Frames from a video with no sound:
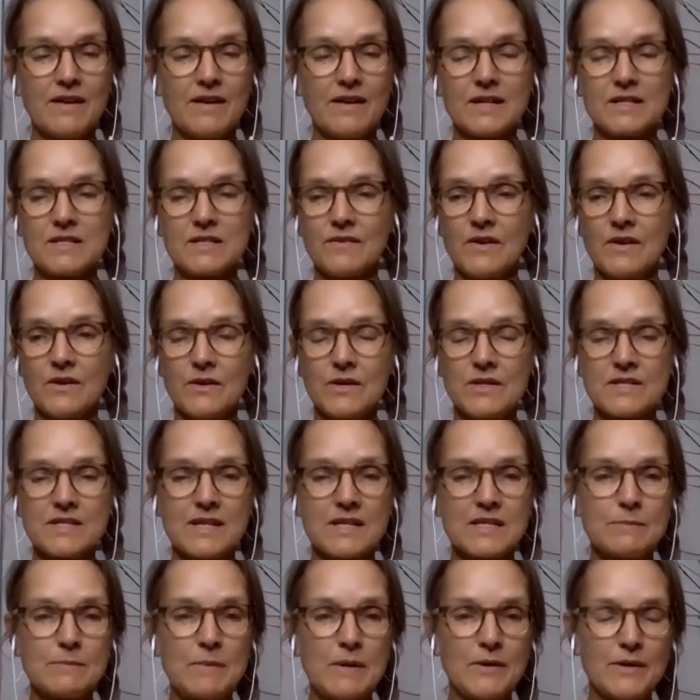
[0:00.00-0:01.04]
has various
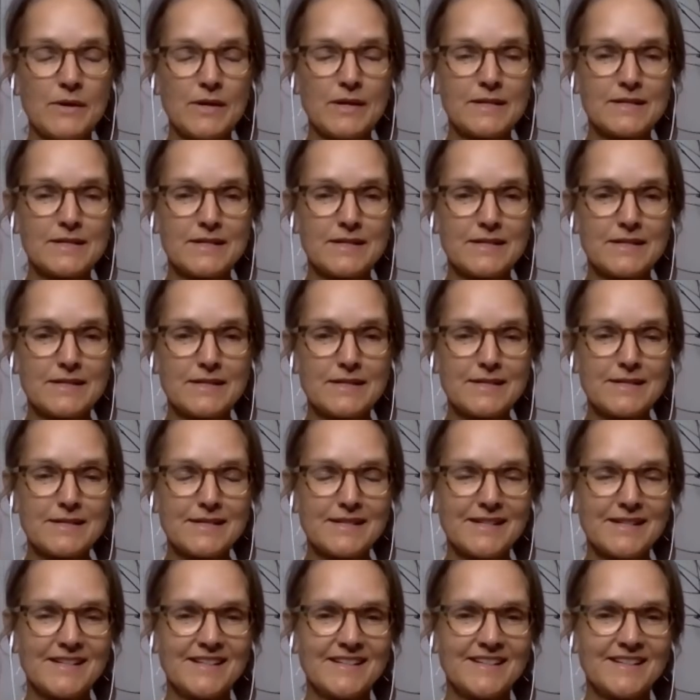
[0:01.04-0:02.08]
experiences,